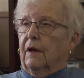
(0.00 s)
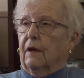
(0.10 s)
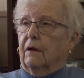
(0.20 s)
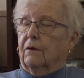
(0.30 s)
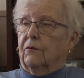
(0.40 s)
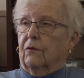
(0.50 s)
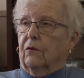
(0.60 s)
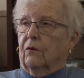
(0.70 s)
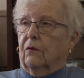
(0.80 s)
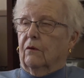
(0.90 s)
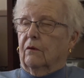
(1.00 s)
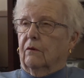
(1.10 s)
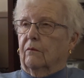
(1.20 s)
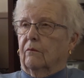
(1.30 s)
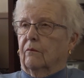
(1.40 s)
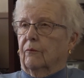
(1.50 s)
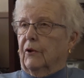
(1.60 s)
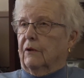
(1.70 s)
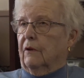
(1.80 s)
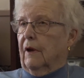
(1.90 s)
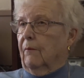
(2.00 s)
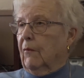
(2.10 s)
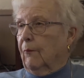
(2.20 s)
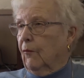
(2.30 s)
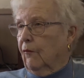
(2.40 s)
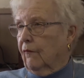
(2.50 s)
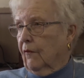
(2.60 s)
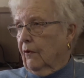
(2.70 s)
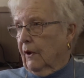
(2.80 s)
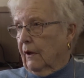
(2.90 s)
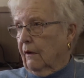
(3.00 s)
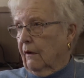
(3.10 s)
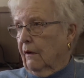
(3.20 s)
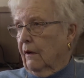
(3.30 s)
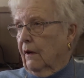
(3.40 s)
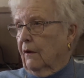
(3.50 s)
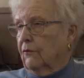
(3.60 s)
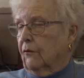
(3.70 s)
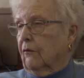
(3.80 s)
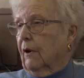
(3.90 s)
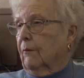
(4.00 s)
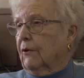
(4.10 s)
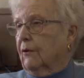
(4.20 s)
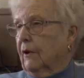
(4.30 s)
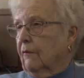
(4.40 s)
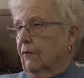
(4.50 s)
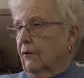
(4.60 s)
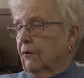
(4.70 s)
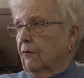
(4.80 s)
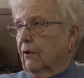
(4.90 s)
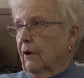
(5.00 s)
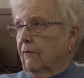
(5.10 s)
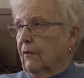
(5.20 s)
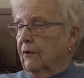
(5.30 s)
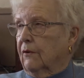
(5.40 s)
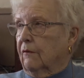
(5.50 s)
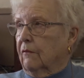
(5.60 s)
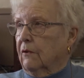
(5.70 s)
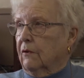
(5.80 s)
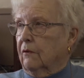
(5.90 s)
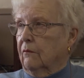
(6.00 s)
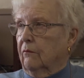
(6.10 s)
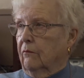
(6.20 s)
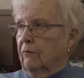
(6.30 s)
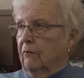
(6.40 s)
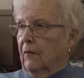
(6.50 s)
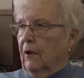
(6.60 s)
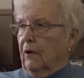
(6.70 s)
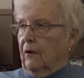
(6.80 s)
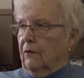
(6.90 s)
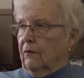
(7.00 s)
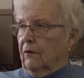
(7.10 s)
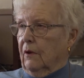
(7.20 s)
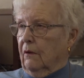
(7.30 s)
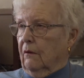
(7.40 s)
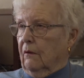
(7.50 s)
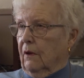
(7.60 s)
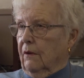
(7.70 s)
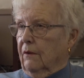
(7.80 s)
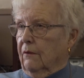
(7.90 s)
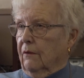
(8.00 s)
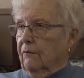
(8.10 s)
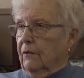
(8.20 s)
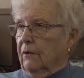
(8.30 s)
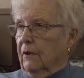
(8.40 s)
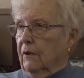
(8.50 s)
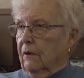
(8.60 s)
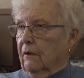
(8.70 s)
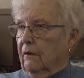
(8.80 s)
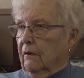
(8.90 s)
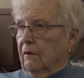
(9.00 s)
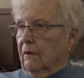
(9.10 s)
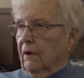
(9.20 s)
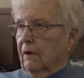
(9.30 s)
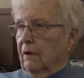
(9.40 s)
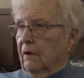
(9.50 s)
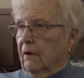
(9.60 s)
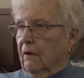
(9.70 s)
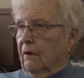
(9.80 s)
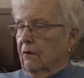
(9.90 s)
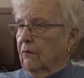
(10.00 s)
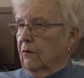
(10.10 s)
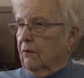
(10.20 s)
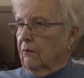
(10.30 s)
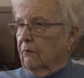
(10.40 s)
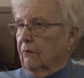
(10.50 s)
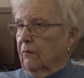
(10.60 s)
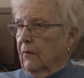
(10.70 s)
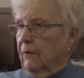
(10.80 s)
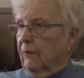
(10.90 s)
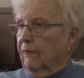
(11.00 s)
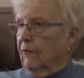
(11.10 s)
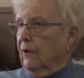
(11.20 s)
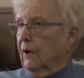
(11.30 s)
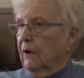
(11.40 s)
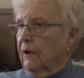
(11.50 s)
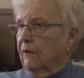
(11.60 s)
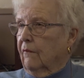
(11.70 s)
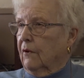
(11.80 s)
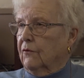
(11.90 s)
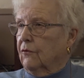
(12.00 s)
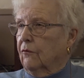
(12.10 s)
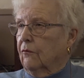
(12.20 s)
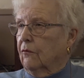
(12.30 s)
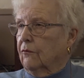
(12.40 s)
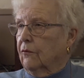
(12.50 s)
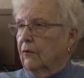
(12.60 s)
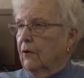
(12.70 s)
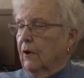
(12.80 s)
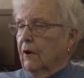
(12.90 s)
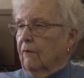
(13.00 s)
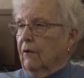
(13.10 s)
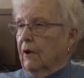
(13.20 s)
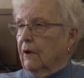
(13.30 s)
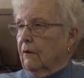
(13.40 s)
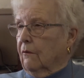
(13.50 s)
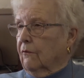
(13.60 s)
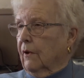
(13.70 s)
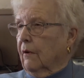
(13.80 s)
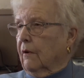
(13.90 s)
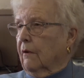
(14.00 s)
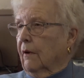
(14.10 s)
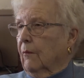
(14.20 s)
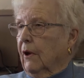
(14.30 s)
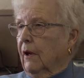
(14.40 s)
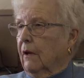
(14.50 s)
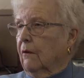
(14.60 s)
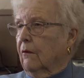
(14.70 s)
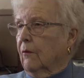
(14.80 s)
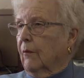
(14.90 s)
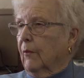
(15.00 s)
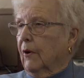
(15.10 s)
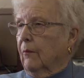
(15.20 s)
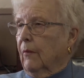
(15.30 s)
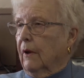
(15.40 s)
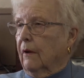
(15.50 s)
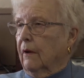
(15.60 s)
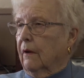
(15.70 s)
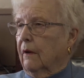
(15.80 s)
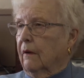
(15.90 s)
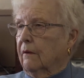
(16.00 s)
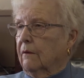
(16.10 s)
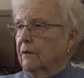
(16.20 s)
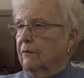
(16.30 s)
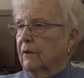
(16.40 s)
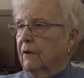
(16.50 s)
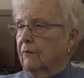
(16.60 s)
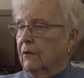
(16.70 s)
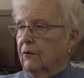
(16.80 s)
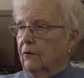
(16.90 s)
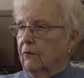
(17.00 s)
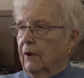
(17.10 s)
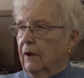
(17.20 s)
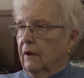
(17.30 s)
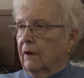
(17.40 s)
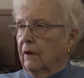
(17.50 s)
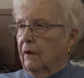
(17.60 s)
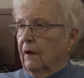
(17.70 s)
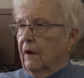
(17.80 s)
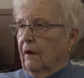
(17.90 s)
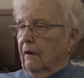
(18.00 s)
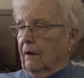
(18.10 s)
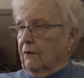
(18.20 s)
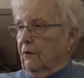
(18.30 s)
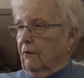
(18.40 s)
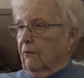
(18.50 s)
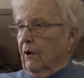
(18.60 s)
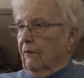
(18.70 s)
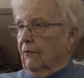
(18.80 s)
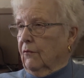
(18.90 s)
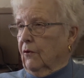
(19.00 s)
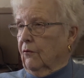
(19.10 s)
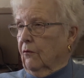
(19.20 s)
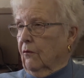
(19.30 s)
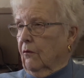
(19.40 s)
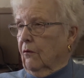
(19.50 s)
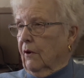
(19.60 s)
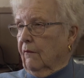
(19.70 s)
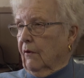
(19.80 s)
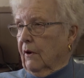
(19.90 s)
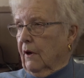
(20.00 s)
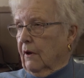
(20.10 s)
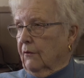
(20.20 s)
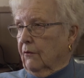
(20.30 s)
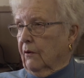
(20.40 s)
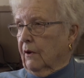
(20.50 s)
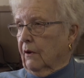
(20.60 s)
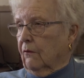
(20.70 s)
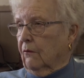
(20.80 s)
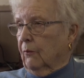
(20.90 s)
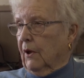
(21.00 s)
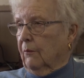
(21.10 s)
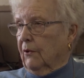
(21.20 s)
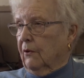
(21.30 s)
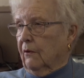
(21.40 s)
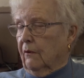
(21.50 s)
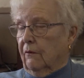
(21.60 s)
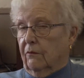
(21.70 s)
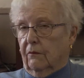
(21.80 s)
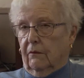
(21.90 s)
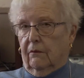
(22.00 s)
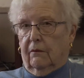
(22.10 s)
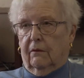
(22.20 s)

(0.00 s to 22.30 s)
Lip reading: Yeah. So, but Grandma moved here. So Grandma stayed with Joanne when she was still. I think she was in kindergarten. No, maybe not even in school. So we had a good time. Grandma had her own apartment, and she stayed with Joanne. Like Toivo always said, you don't go anywhere unless you get a good babysitter. So